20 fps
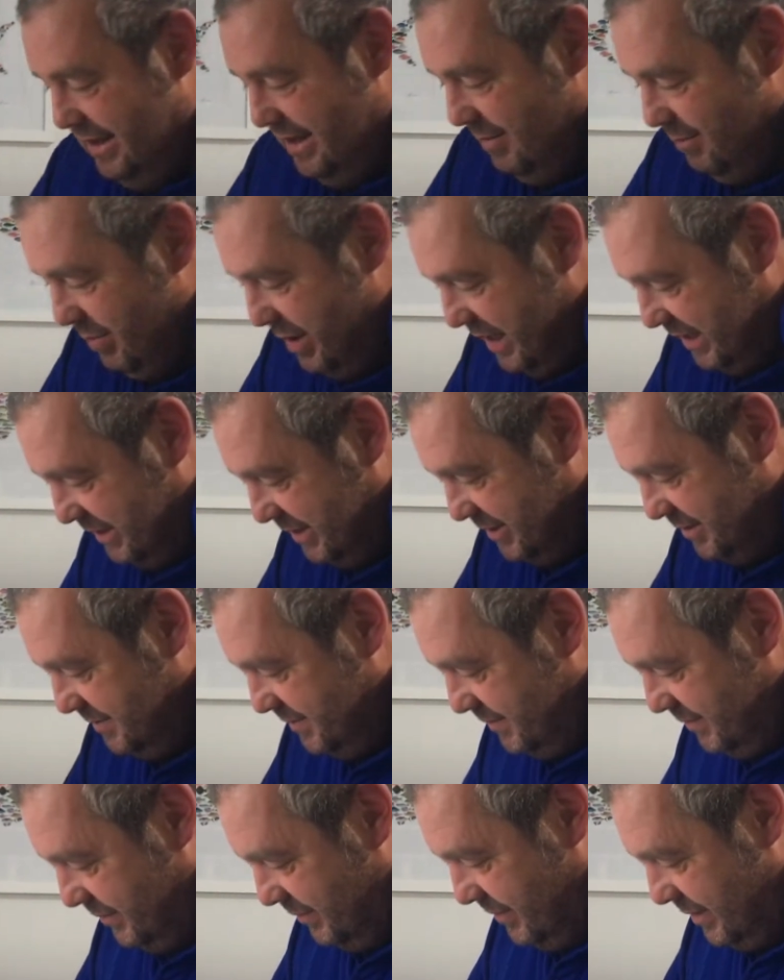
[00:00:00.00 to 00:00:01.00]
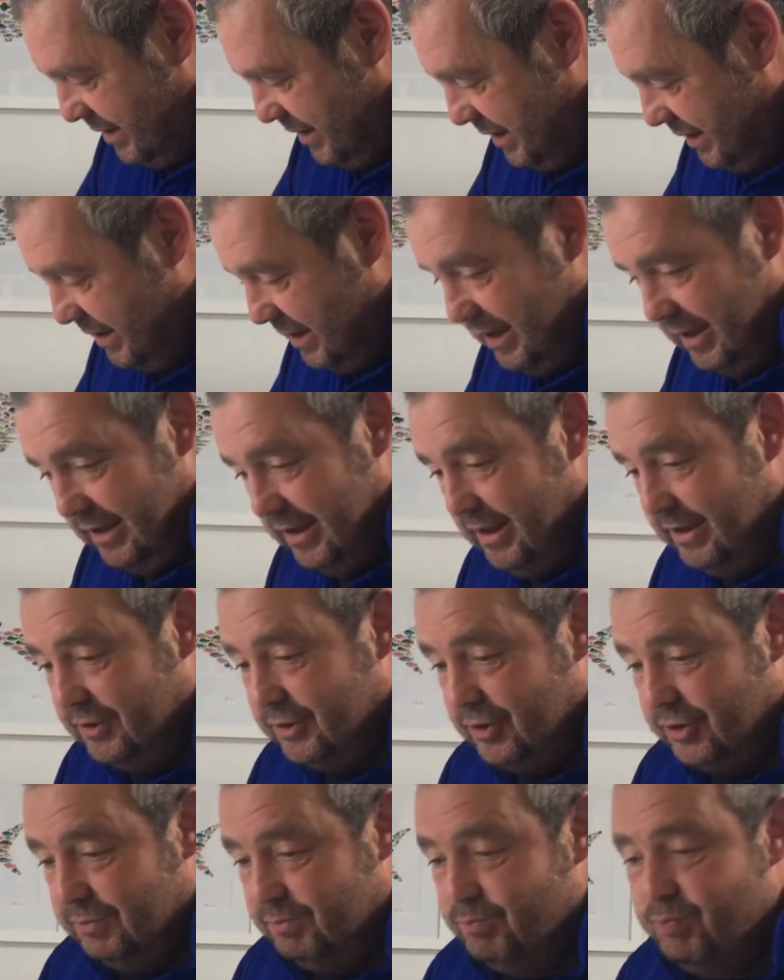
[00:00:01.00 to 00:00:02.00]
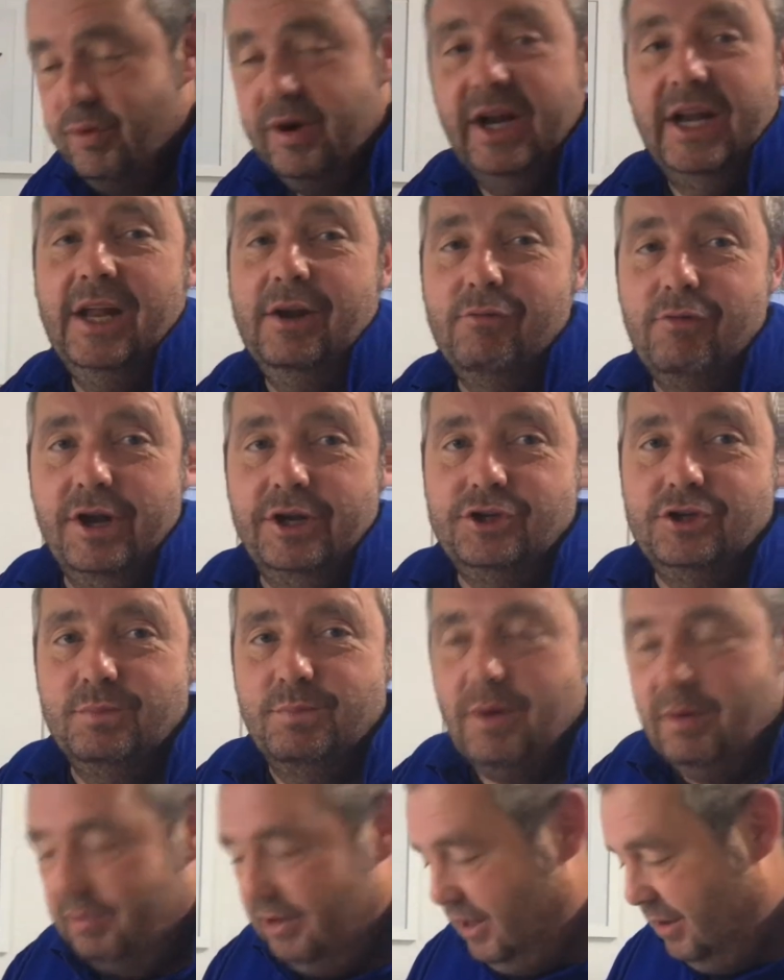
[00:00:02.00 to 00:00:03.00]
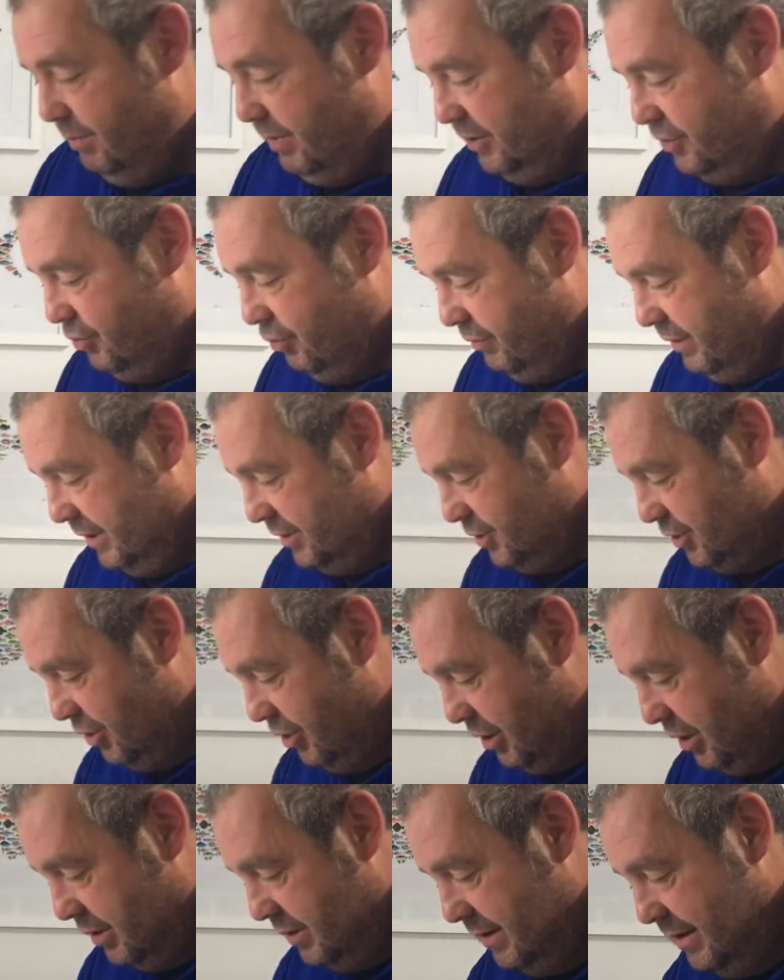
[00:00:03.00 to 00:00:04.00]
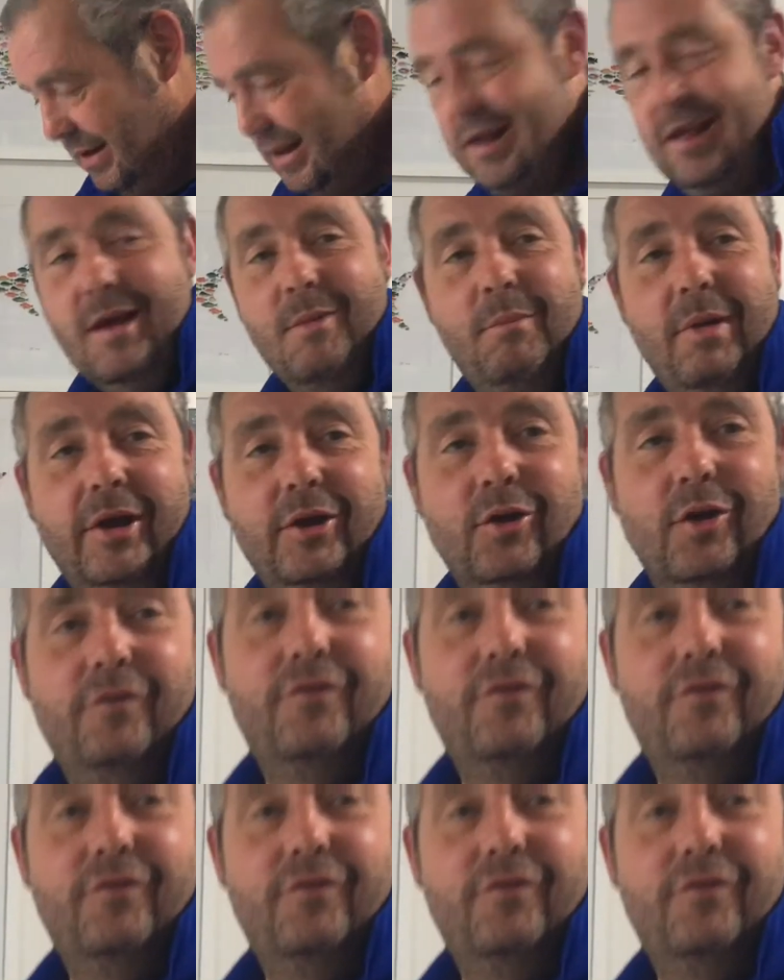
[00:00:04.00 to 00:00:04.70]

but it's pretty rich, probably a little bit too rich. So my good